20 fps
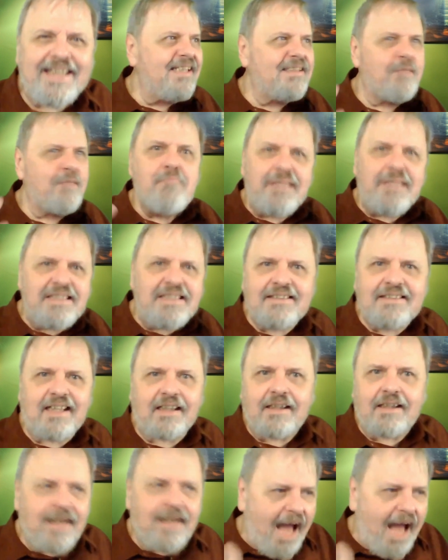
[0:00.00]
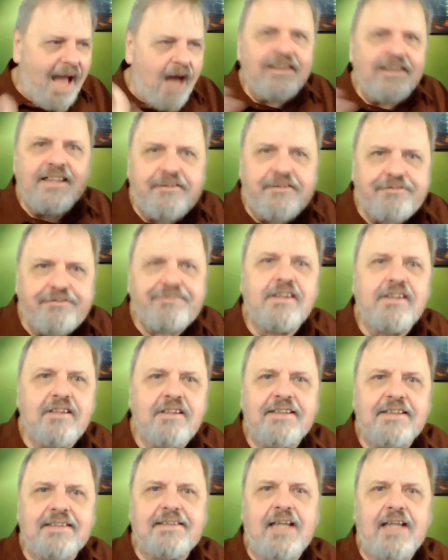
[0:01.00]
He's a mystic. How did he
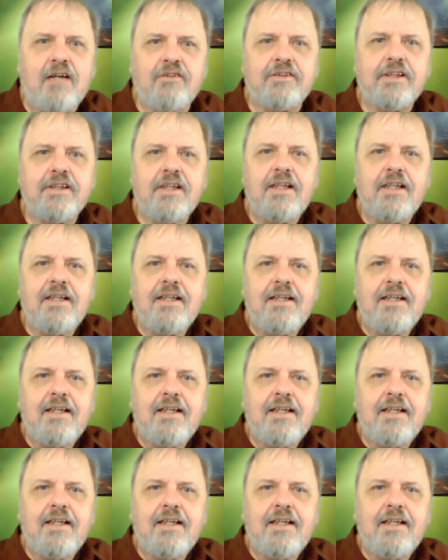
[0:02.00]
figure this out?